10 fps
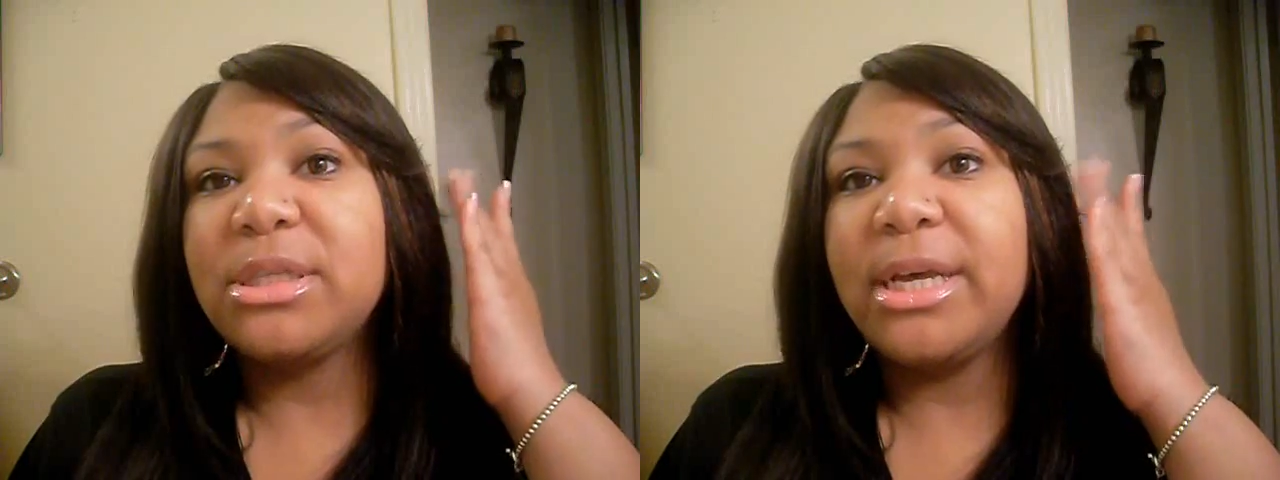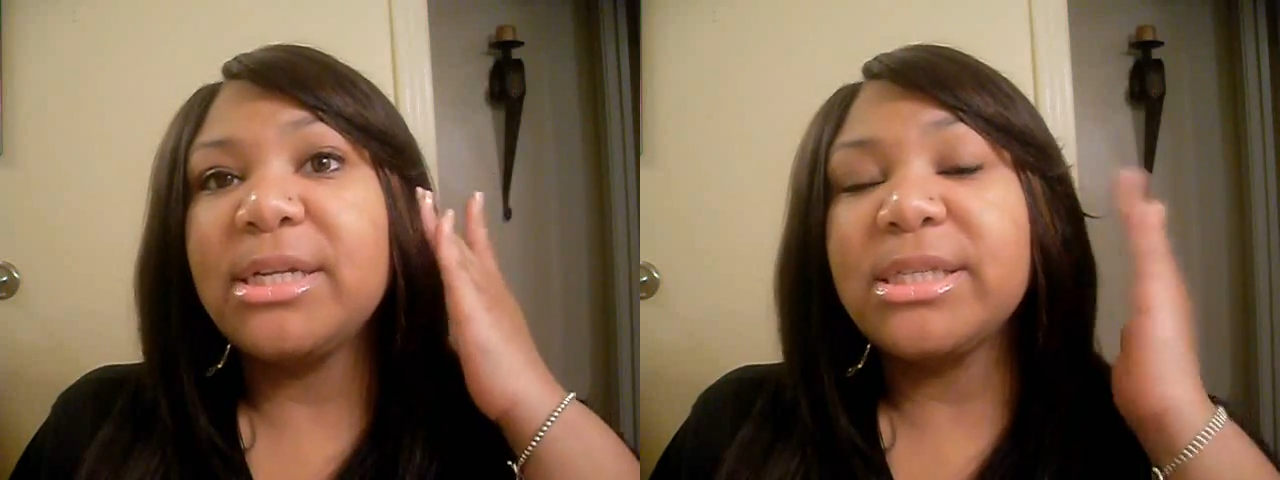
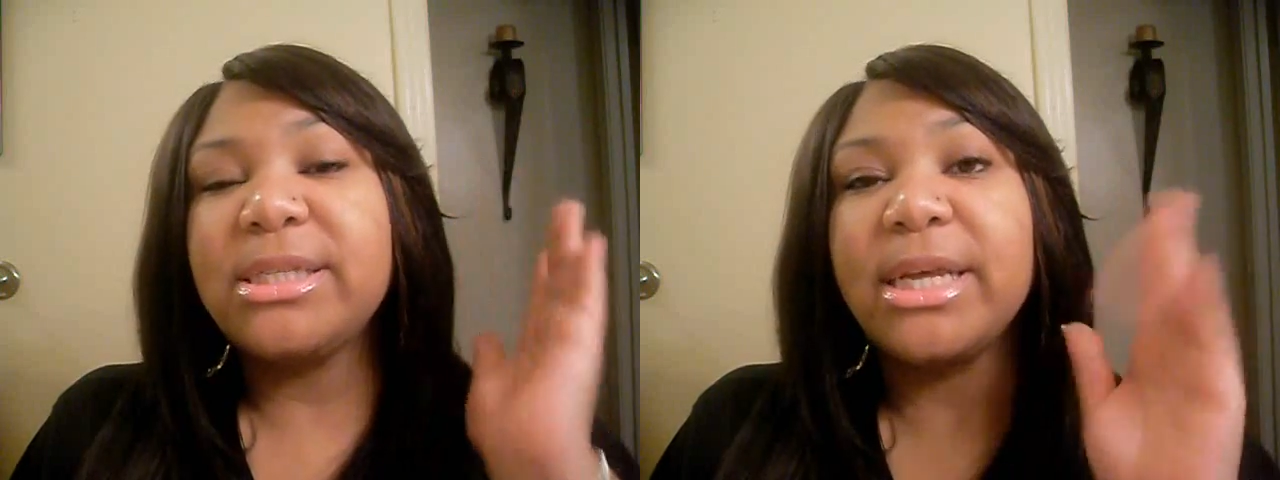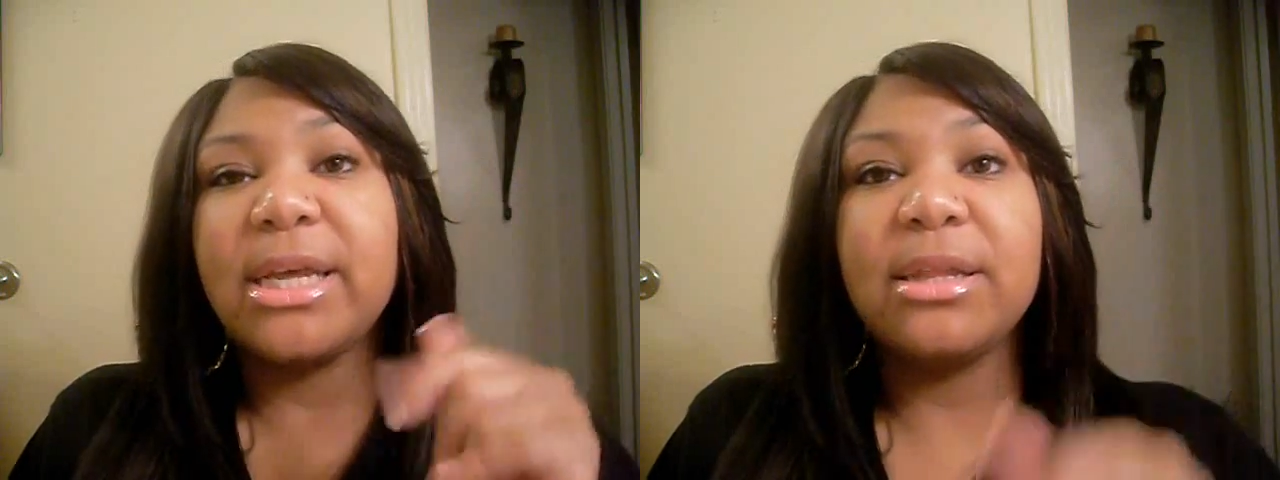tend to
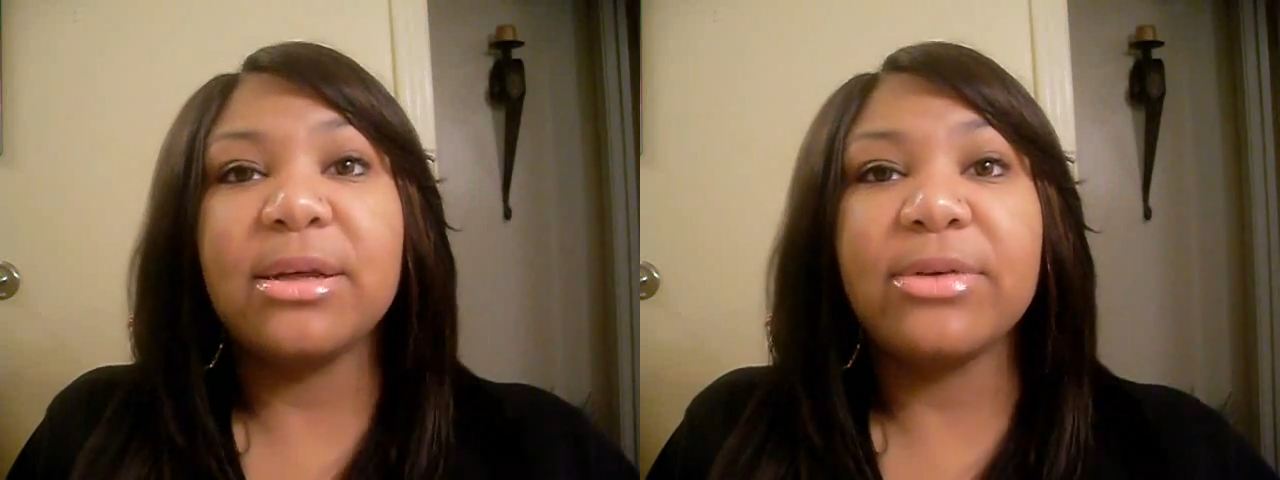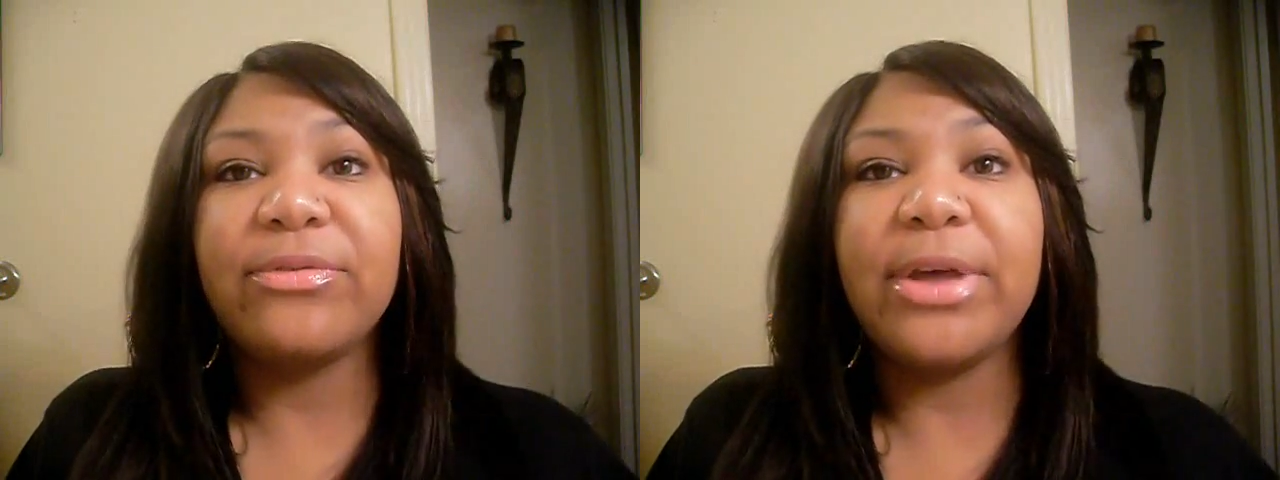stick
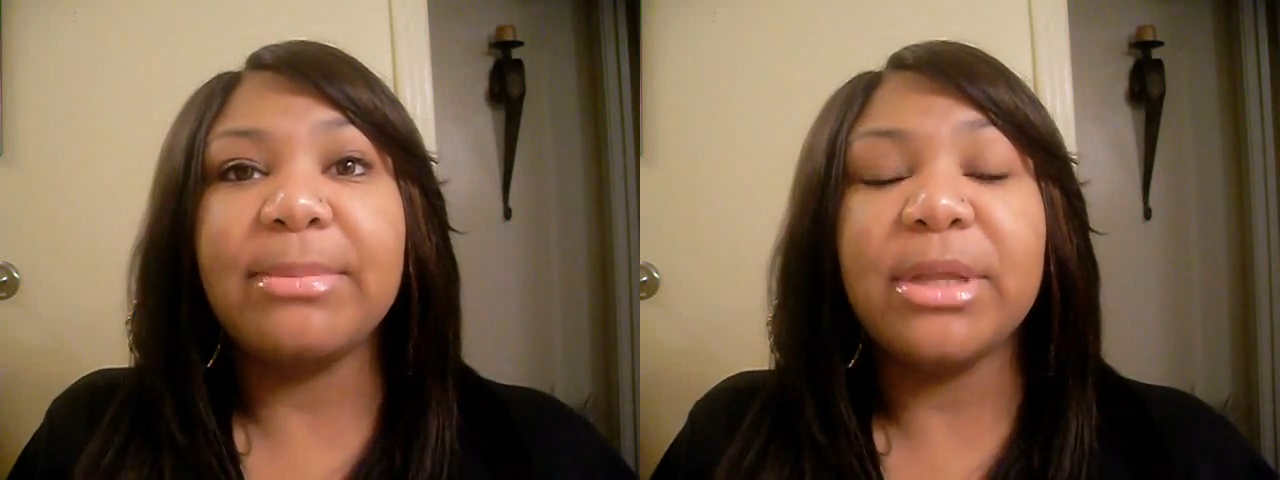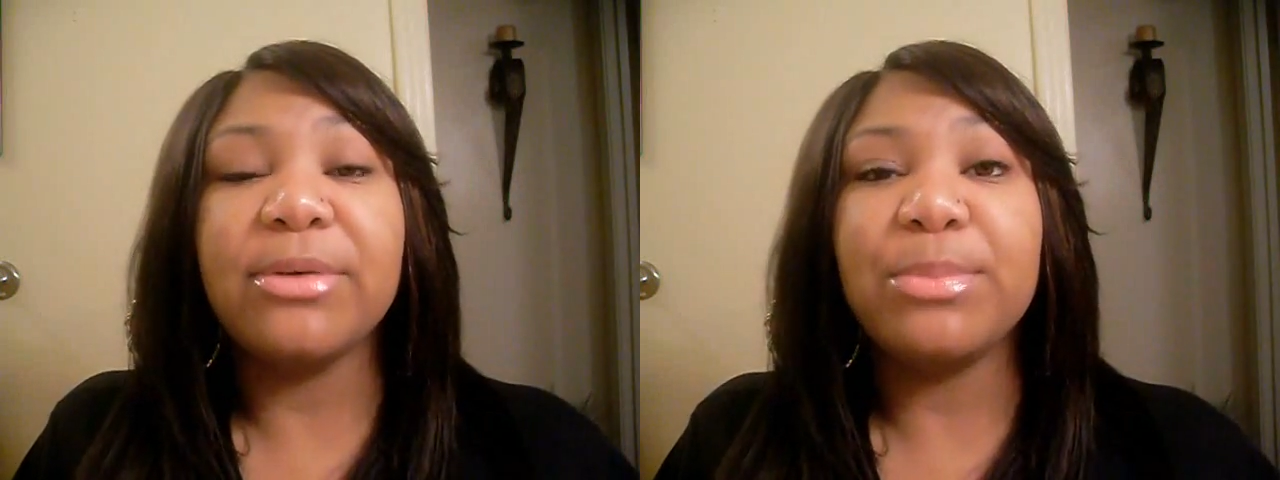in the
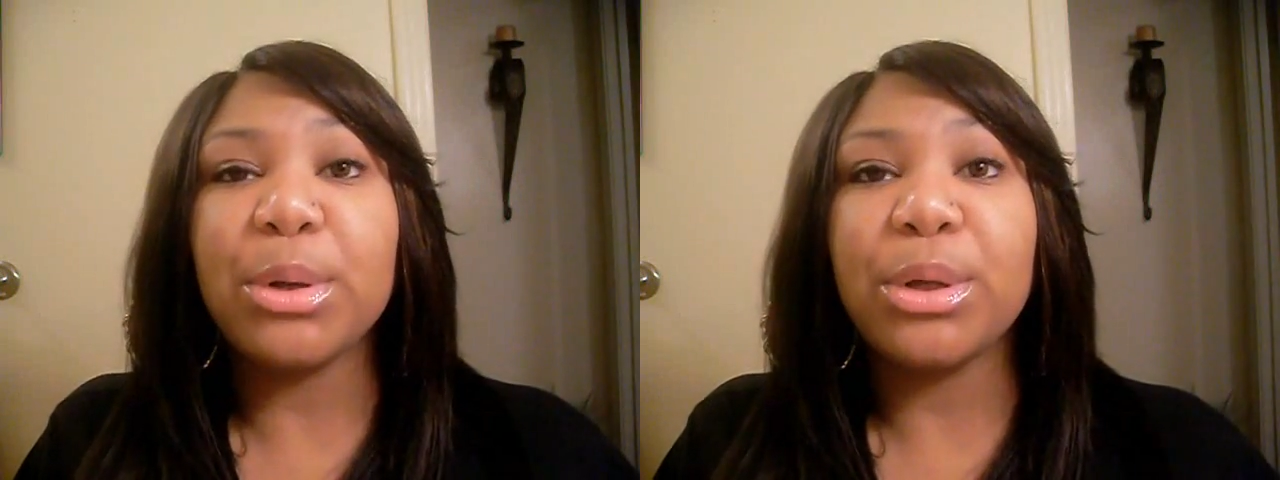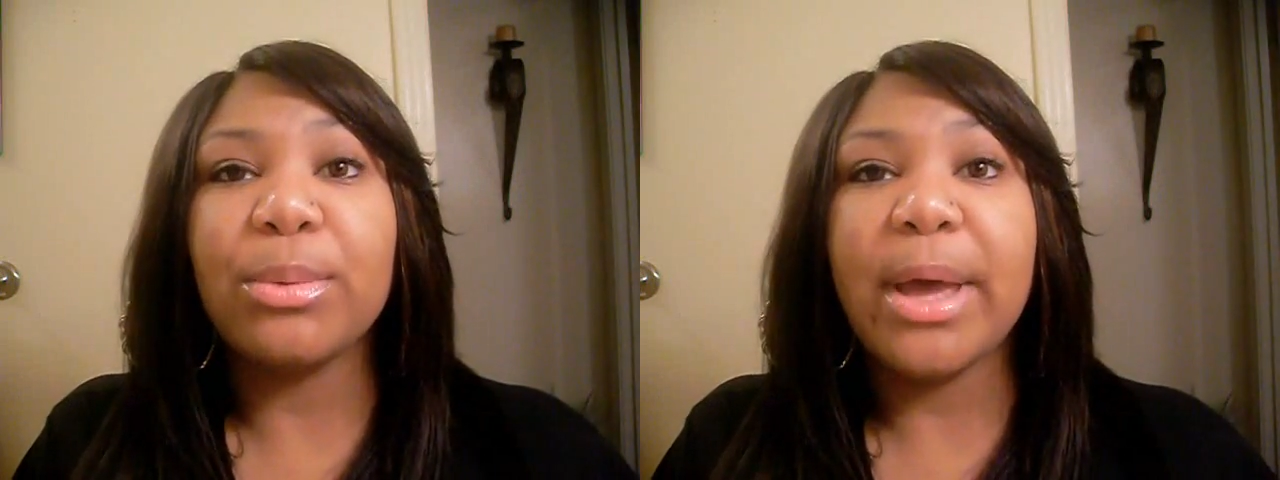family of
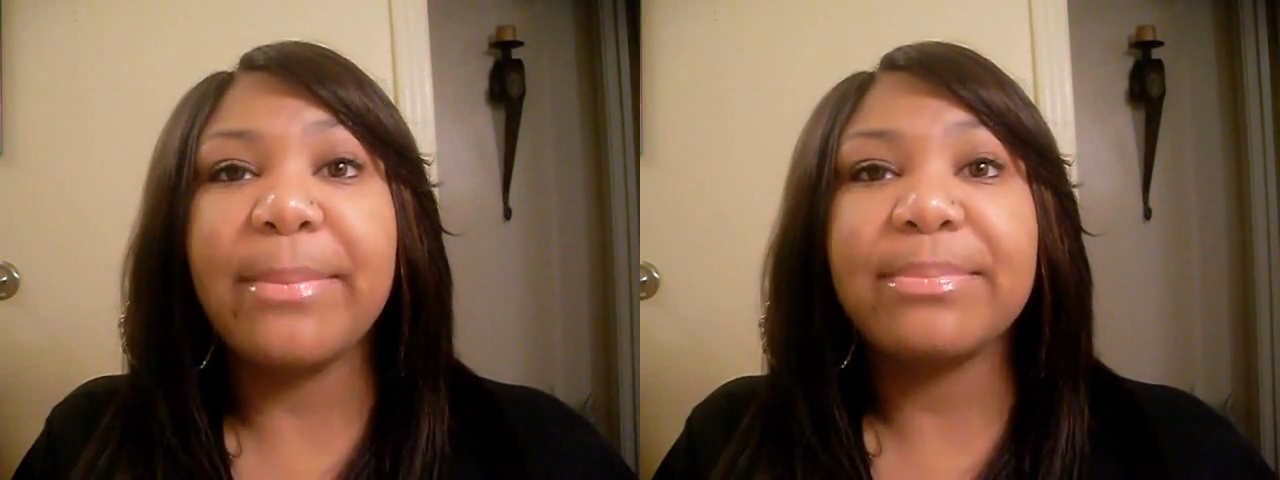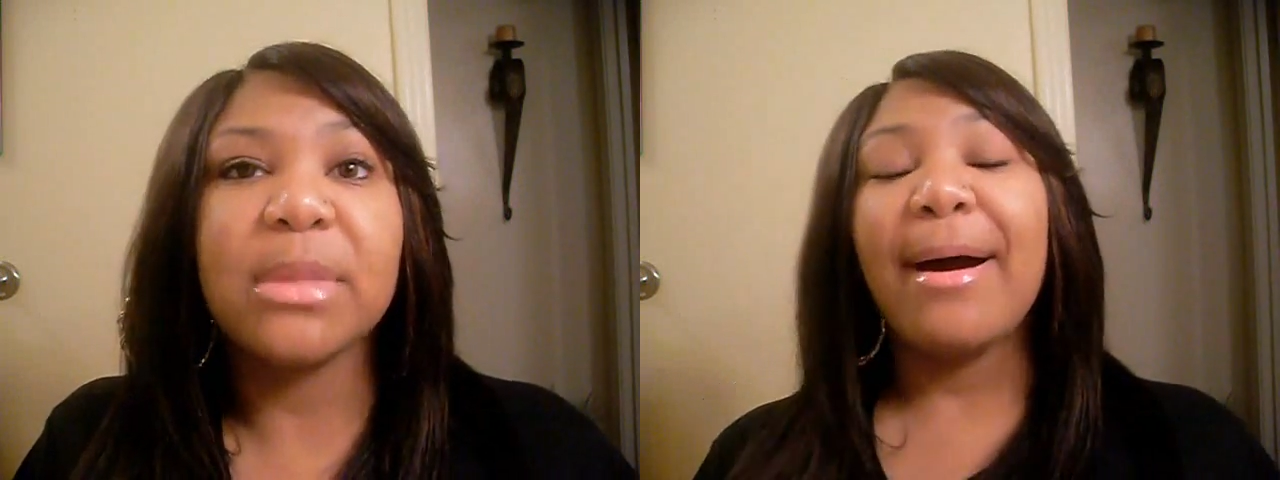Milkyway.